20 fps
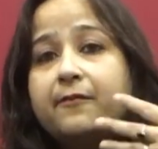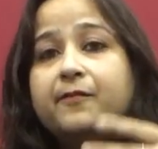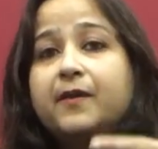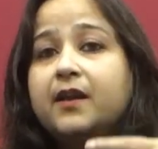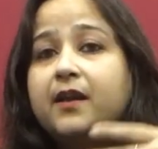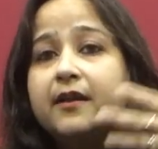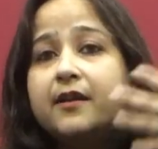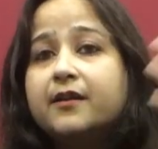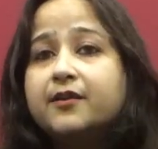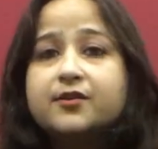They
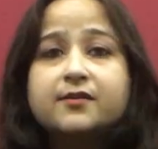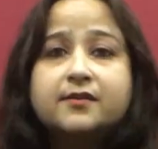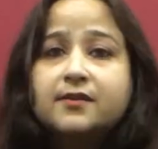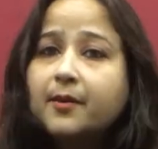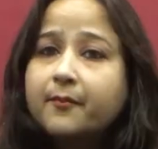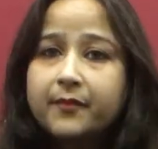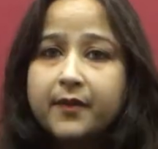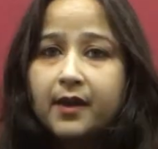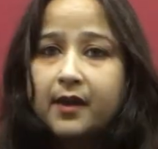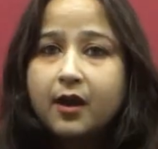feel English
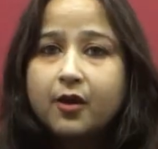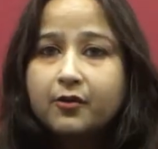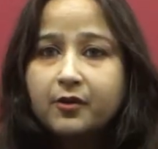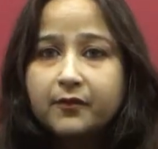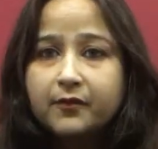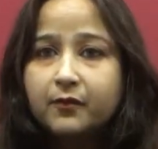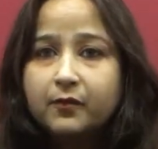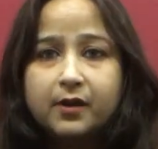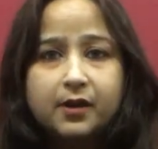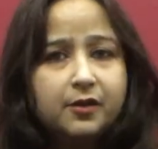is something
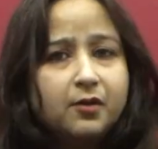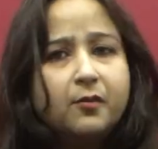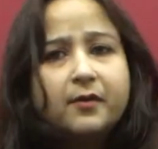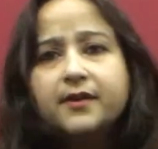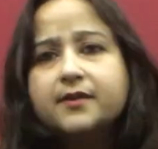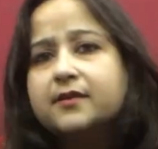out of the world.